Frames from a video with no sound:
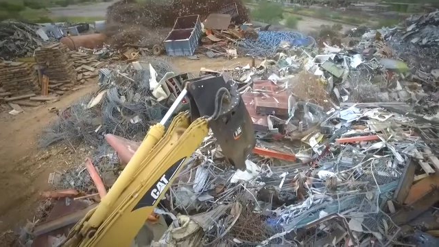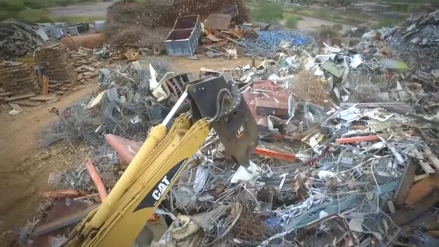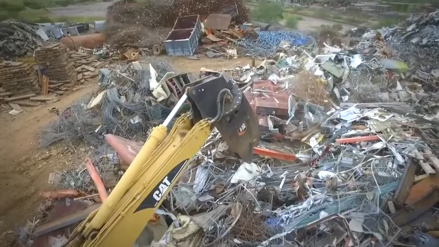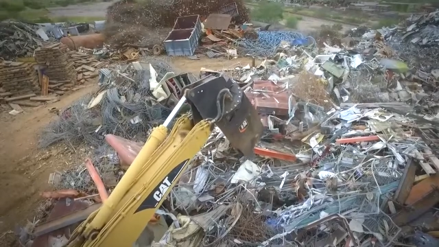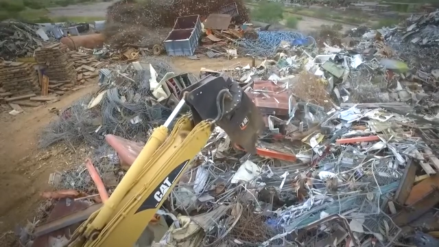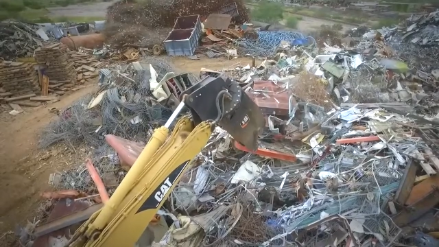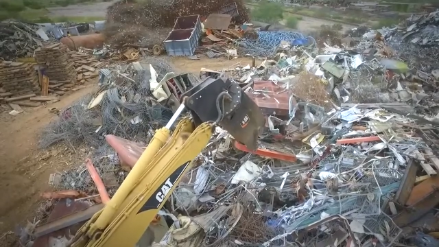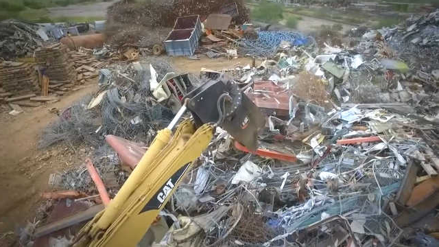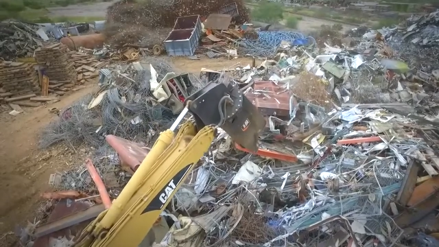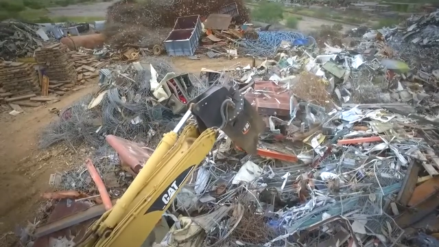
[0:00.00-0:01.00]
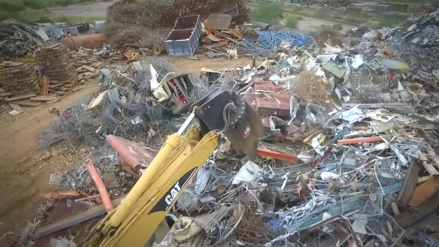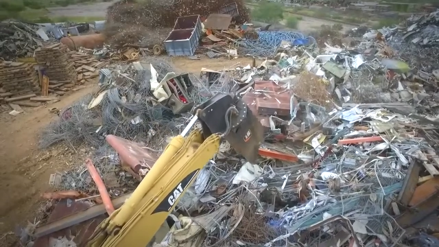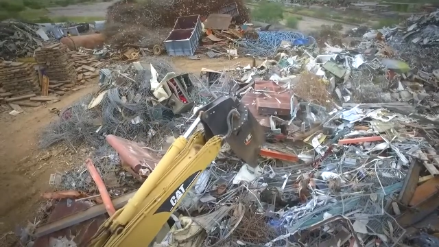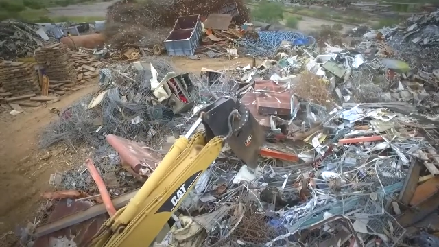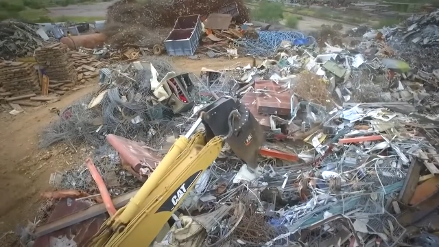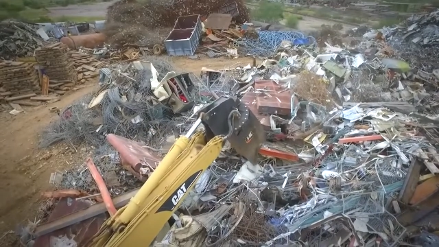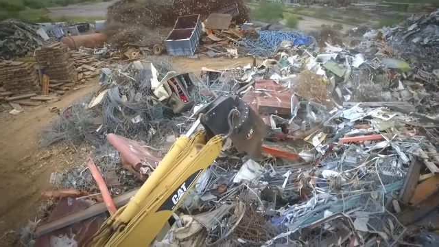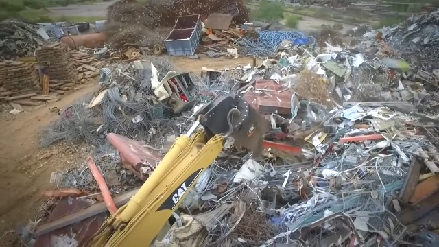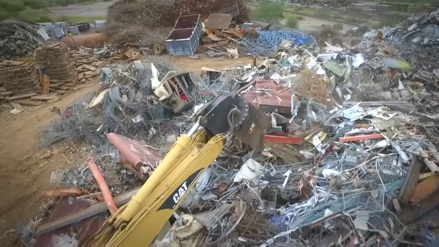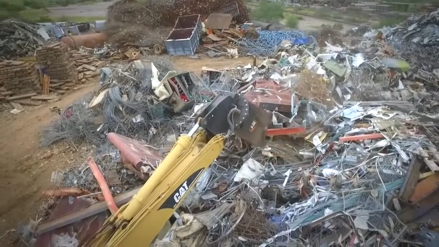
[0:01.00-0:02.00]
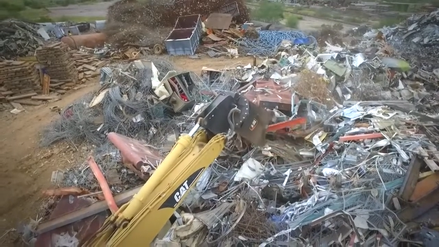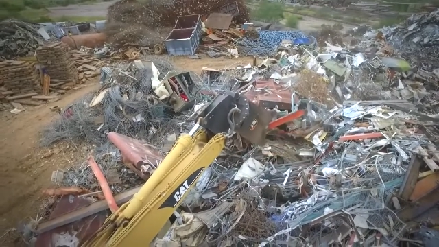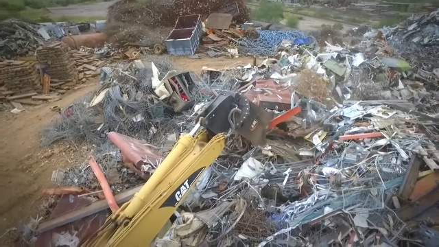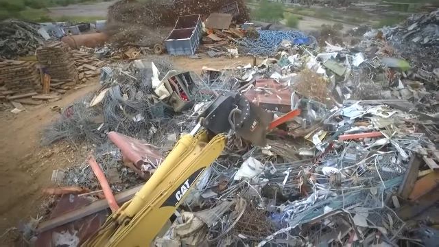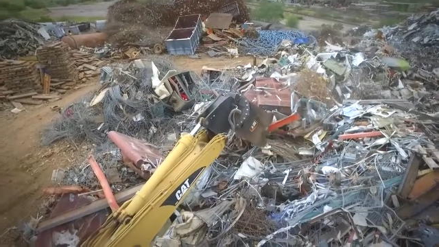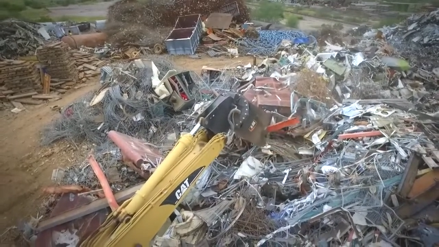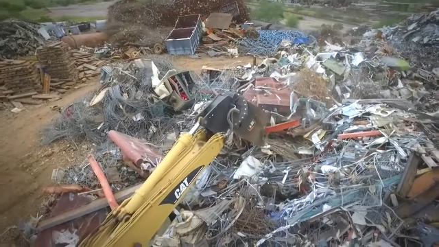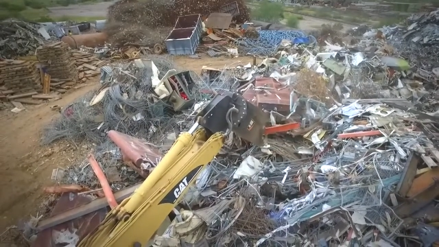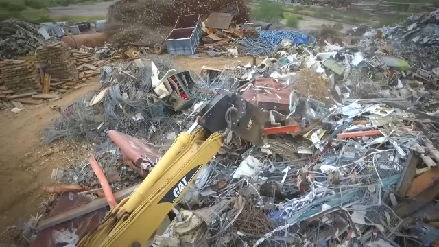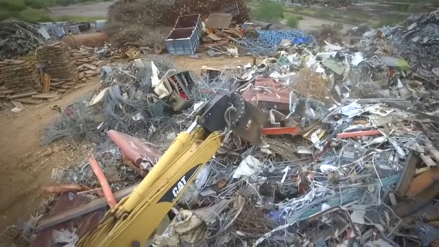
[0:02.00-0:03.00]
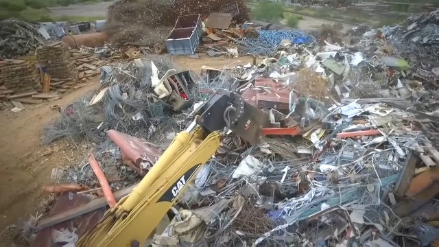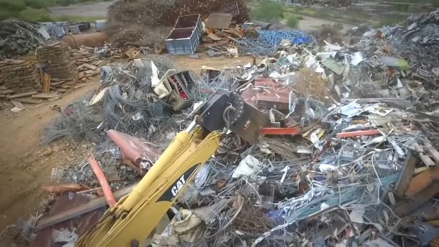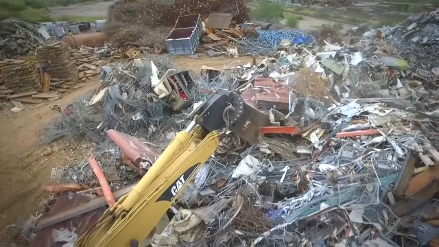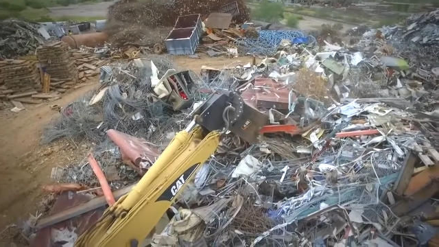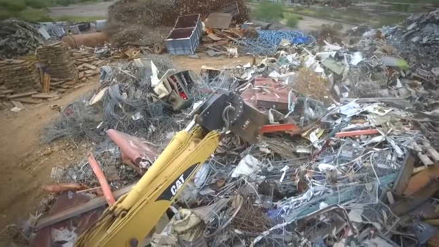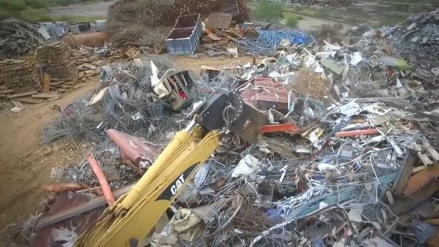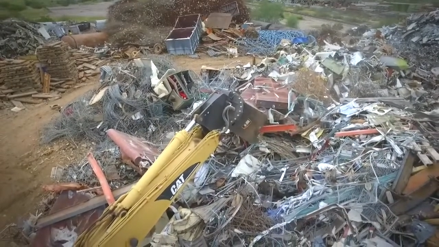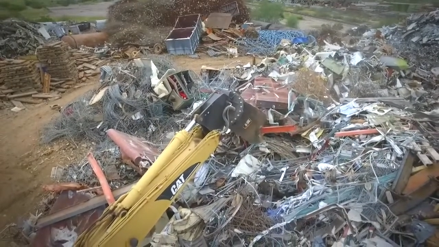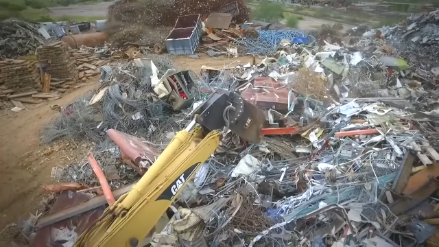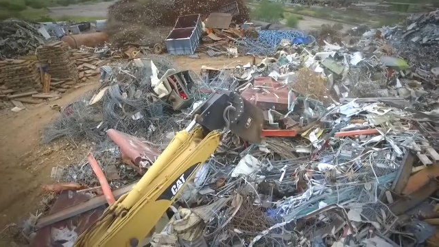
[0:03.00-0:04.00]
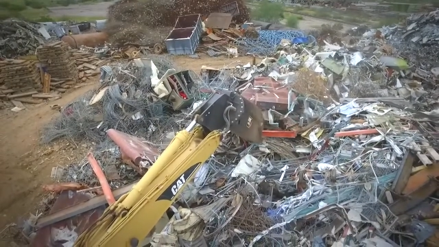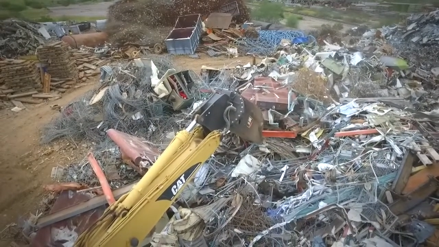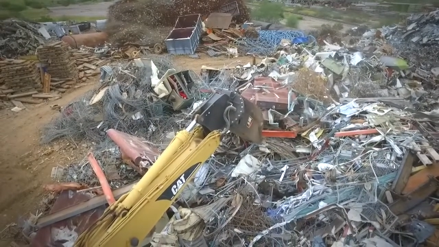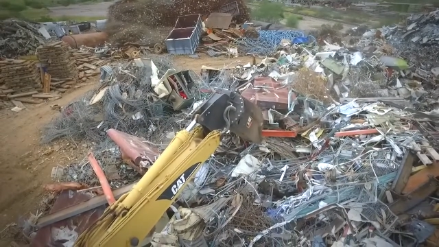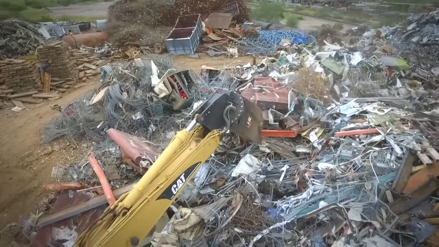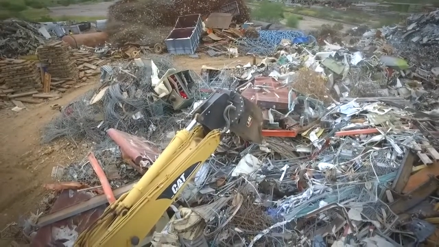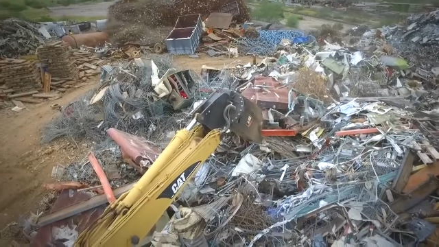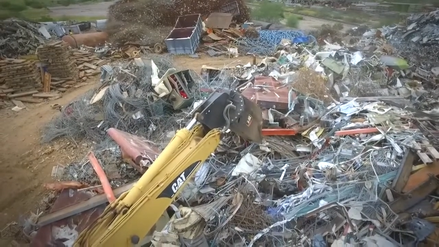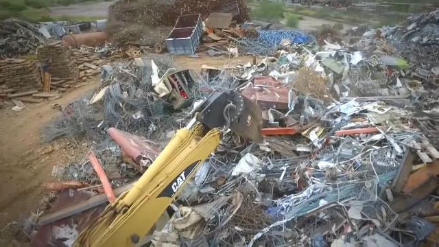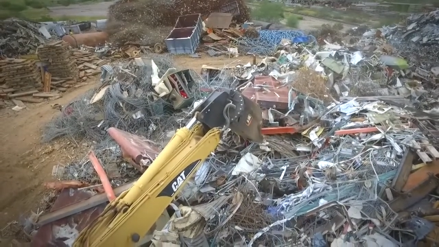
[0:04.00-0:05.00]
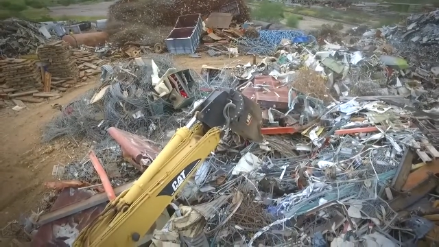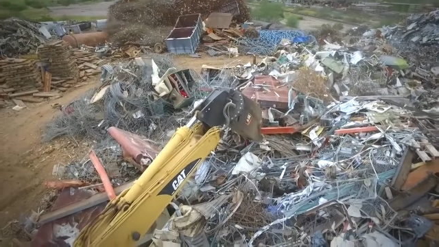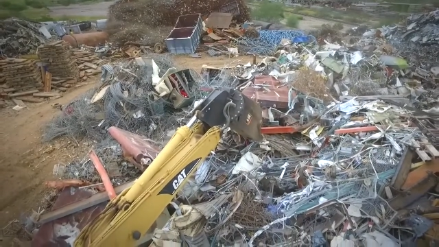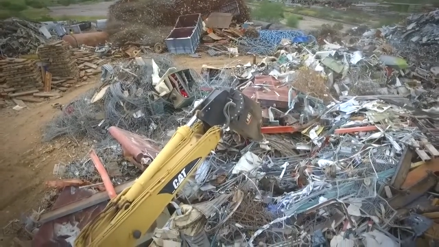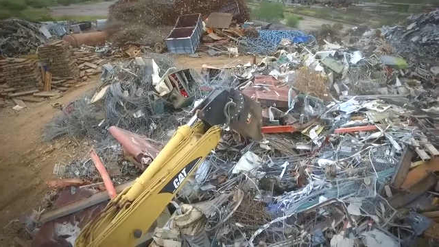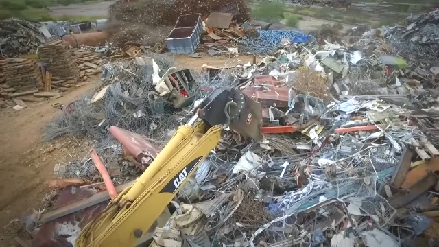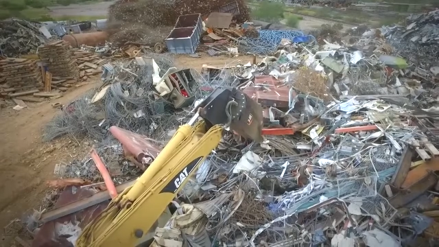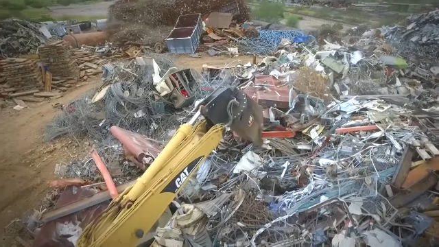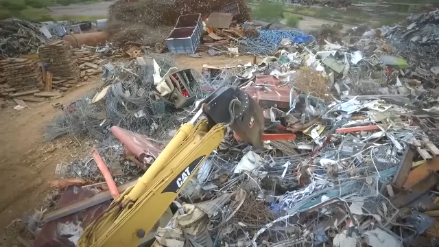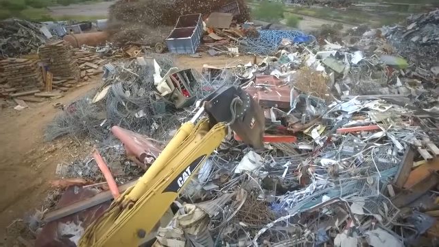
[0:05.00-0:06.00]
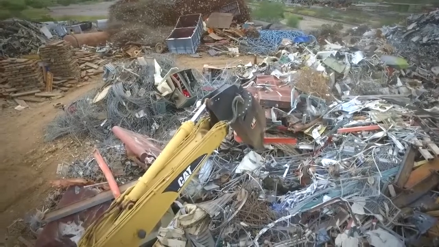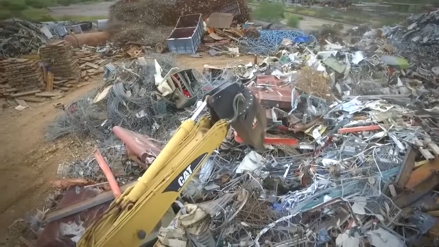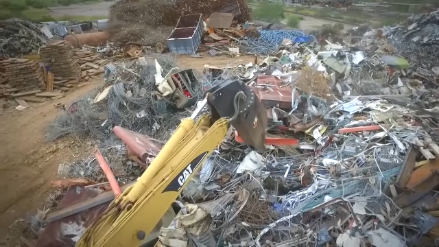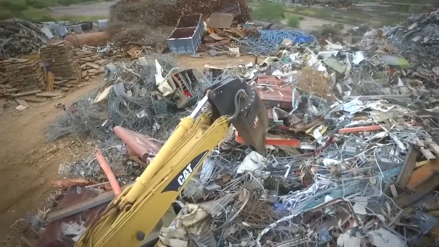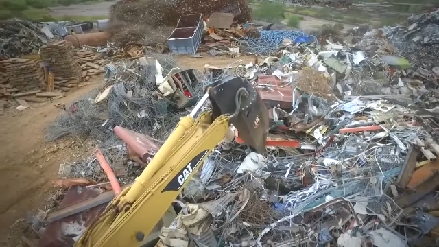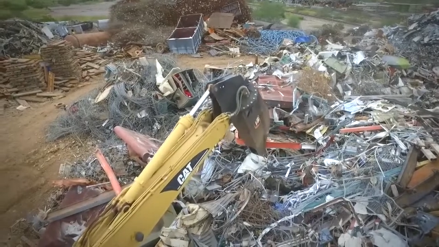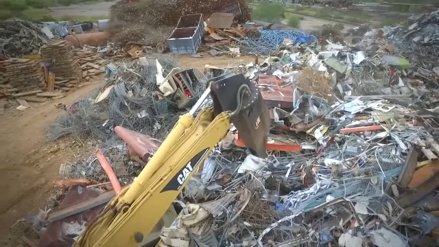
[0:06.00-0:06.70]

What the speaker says: [unreadable: no face in view]